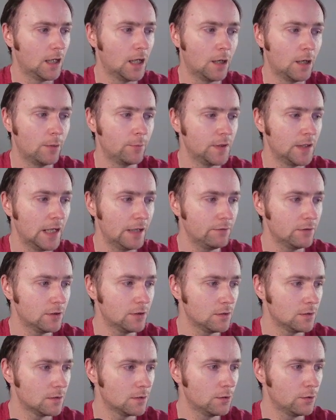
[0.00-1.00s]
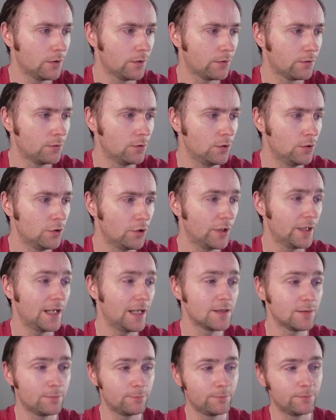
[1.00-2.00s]
You have a little look through. Now it
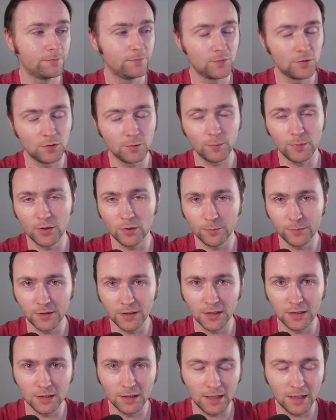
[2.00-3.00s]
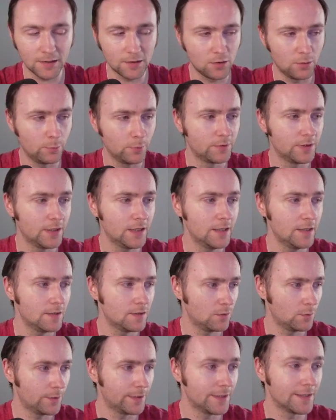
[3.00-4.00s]
has been updated in the last couple of days,
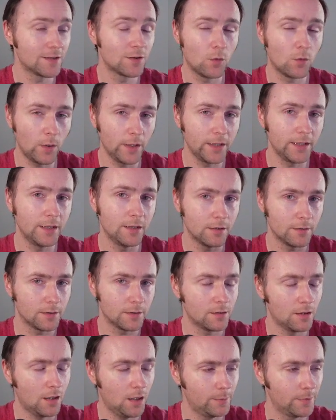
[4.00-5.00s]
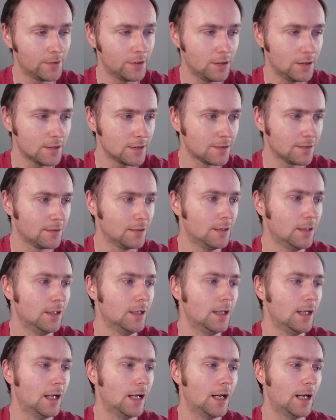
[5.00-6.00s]
so it is quite near the top of the list.
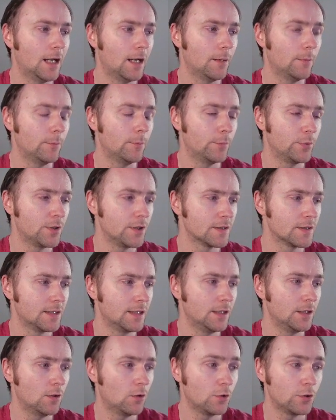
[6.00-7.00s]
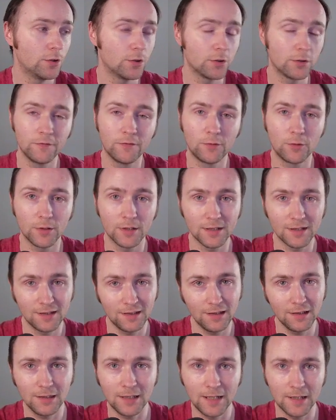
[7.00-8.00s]
But you'll see all you're looking for is
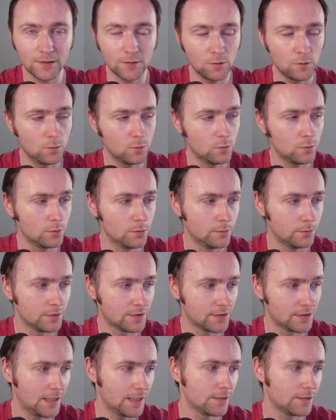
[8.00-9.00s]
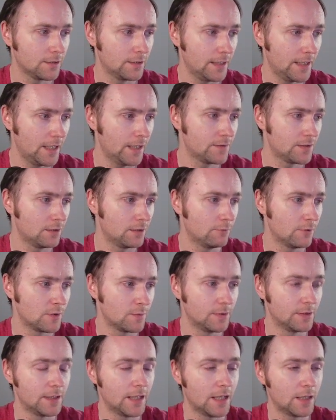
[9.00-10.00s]
Ted Lasso / AFC
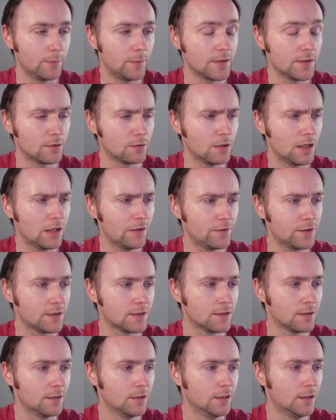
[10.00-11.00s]
Richmond database and graphics.